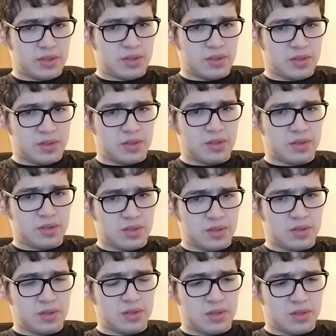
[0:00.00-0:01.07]

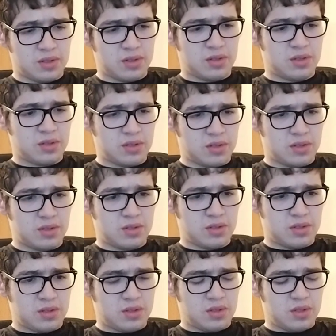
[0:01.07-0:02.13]

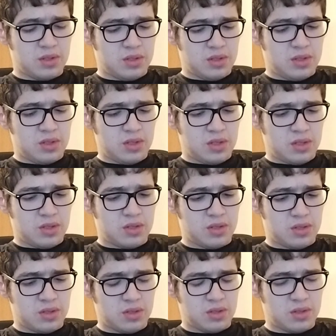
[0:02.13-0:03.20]

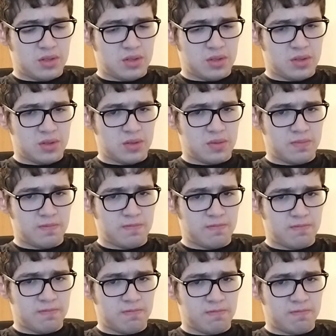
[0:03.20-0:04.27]

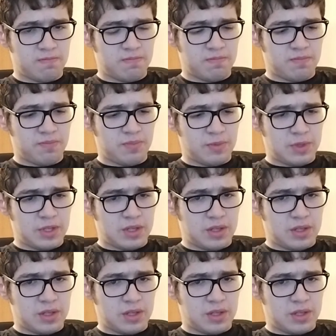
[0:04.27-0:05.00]
Nobody speaks.